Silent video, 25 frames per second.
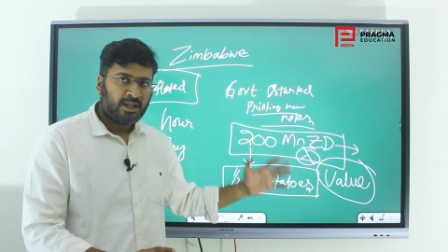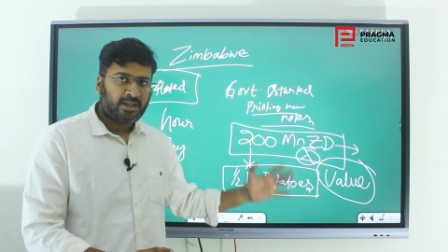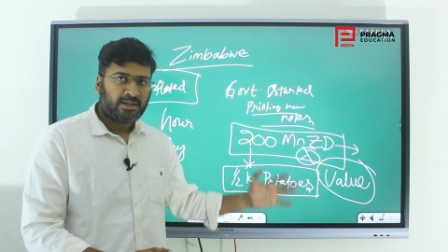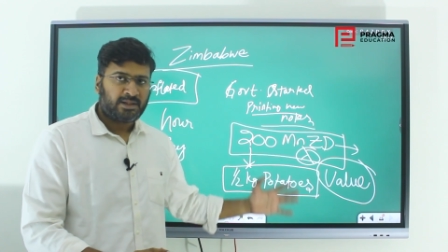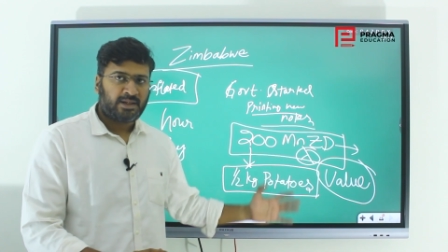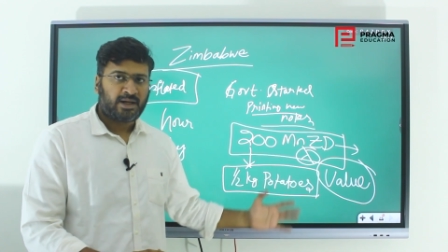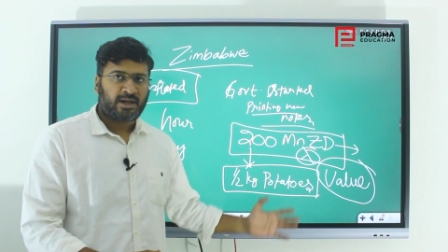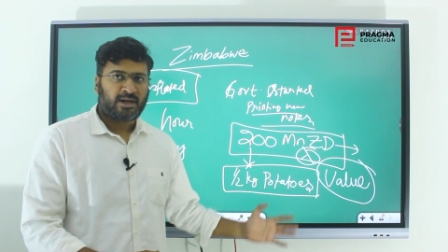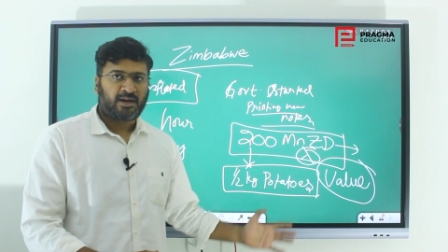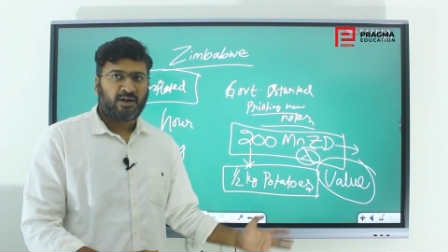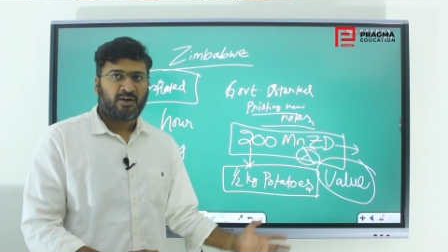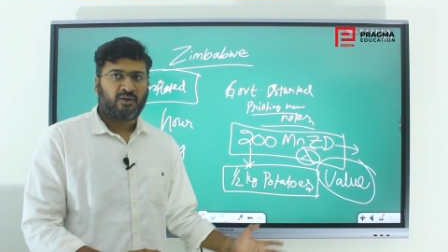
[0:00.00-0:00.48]

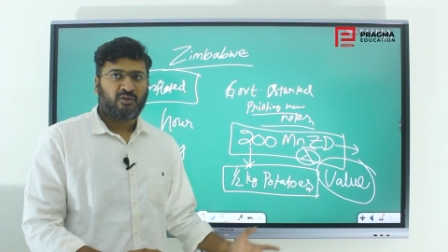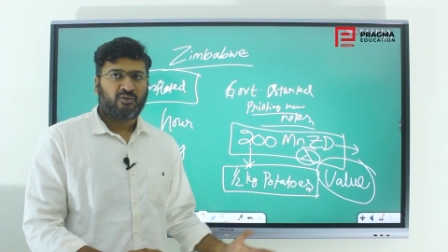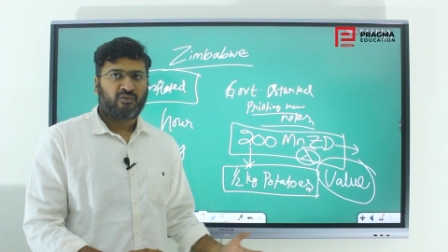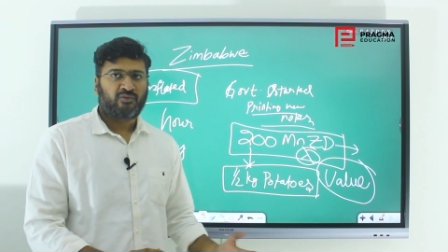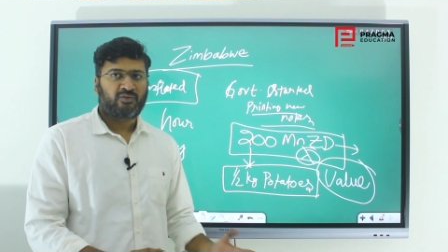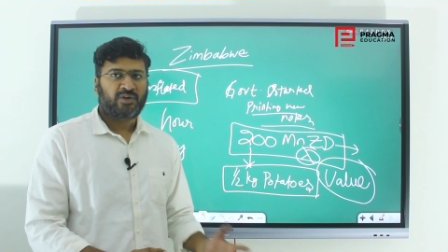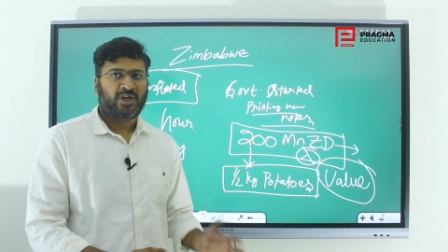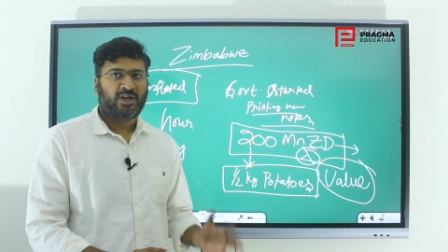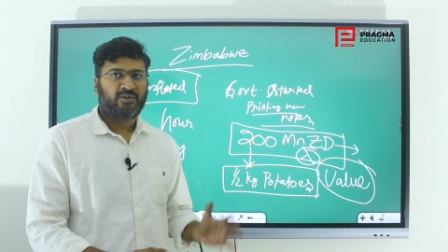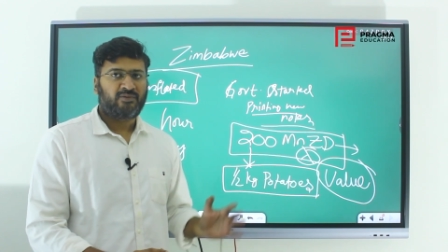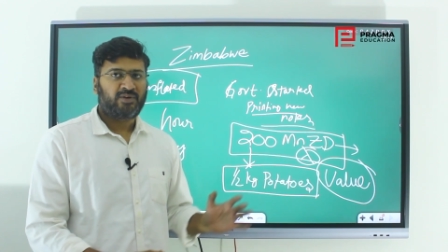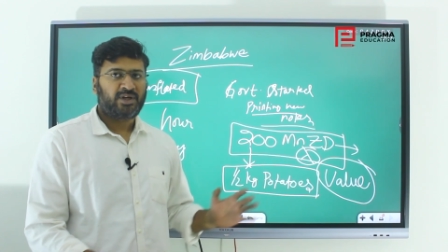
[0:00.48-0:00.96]
They are
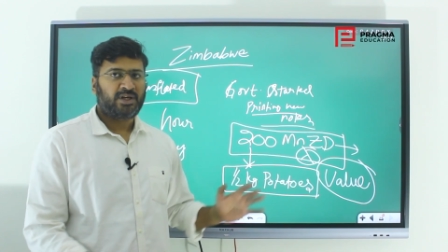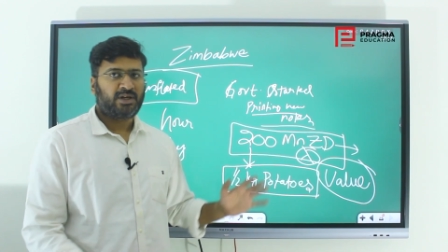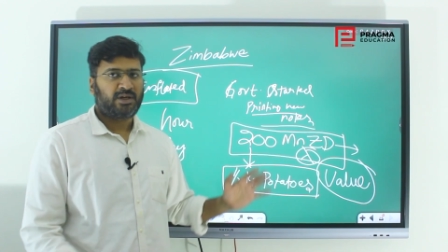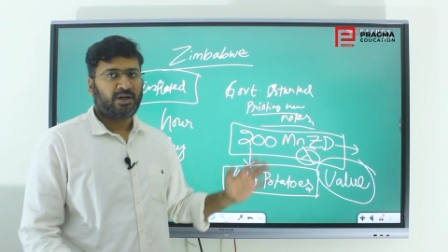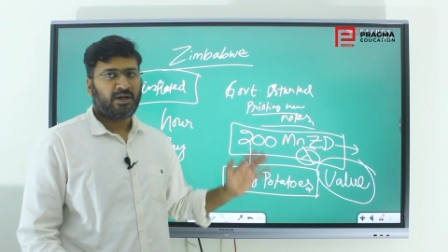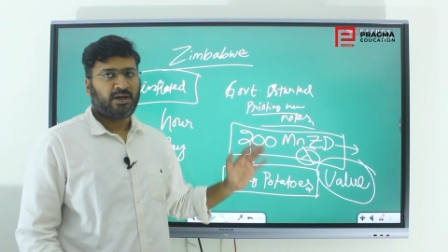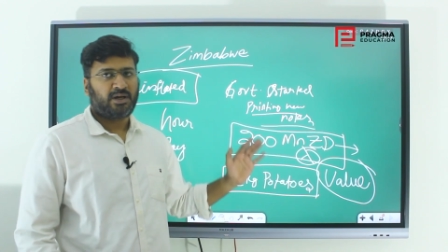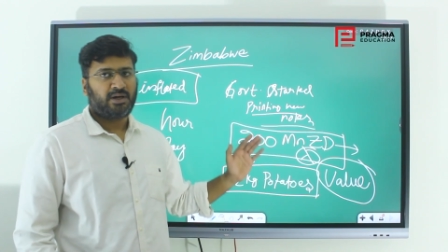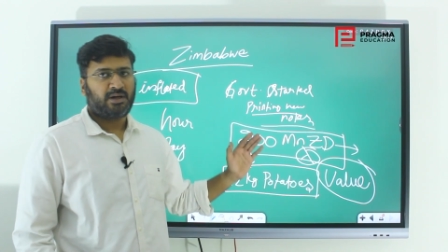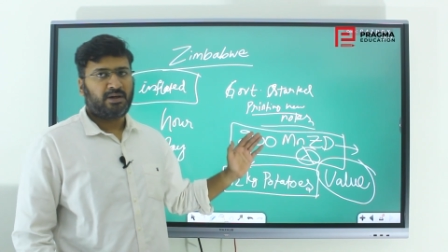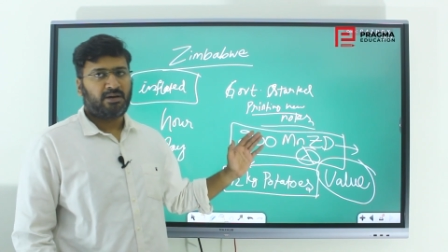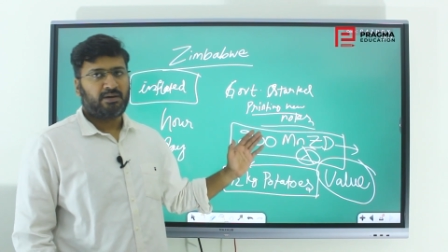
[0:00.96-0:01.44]
now giving
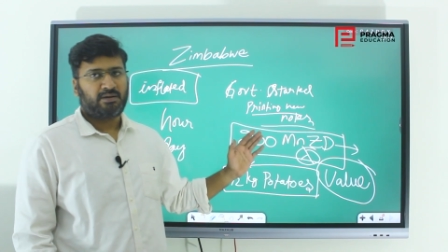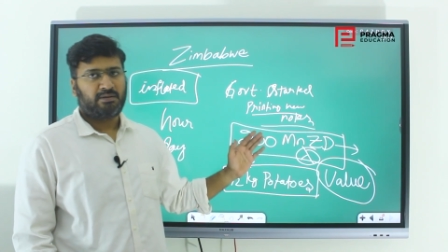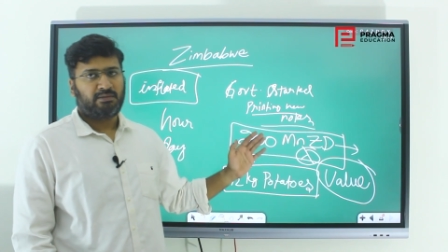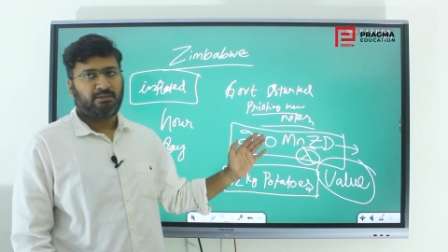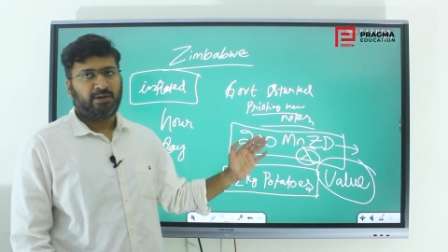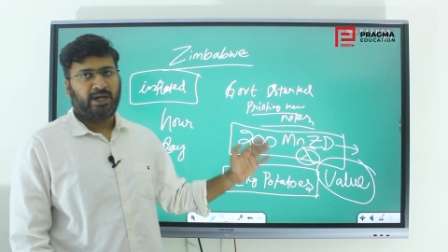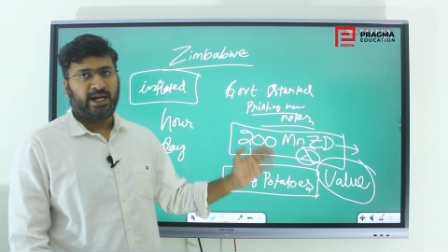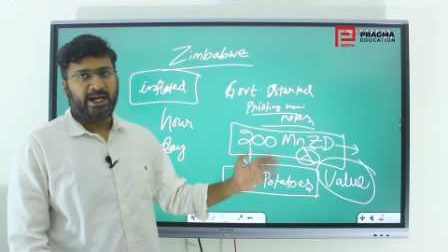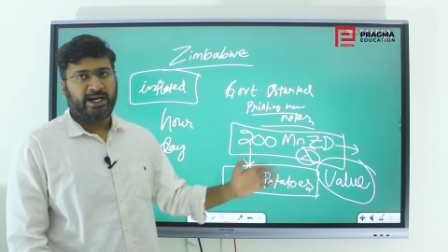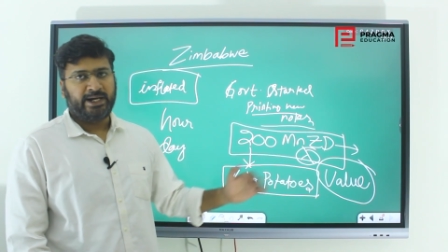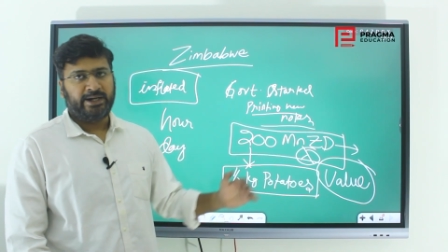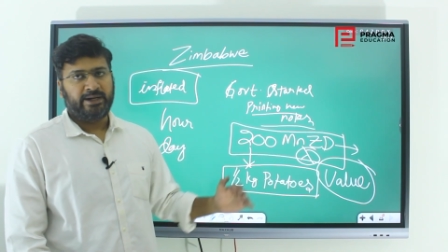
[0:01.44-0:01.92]

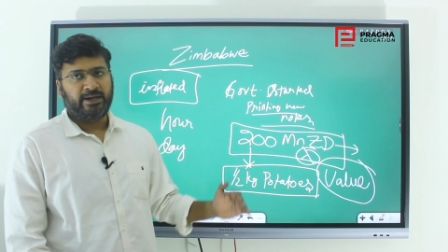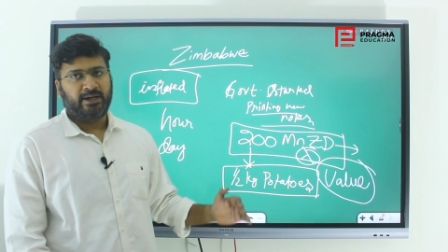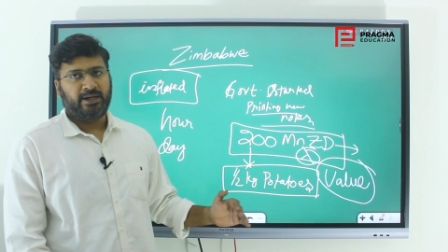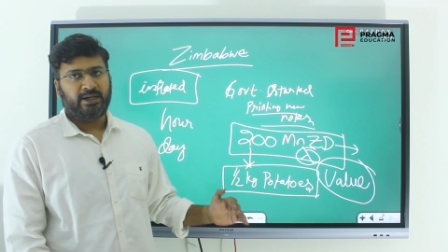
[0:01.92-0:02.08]
aid